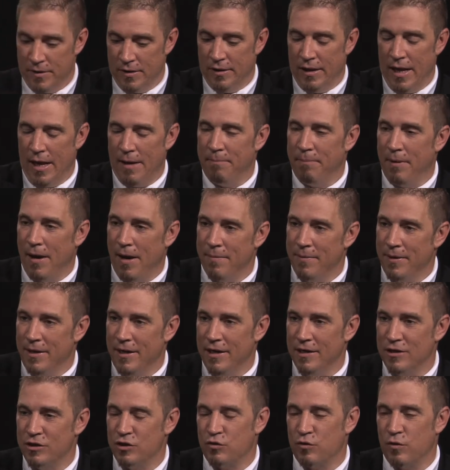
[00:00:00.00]
Late payment
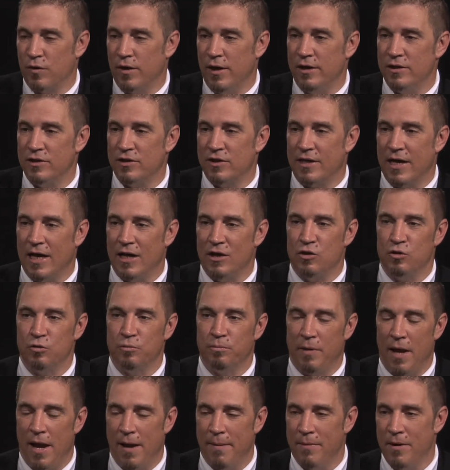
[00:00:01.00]
history, scheduled
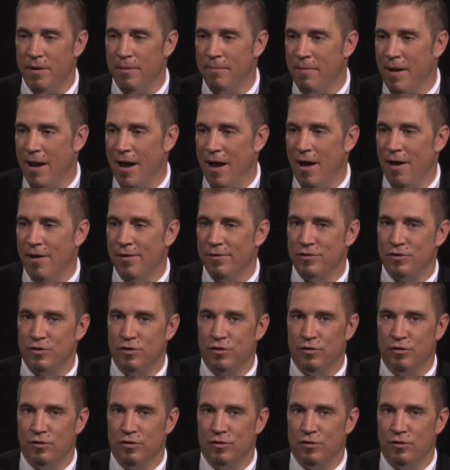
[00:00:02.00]
payment amounts,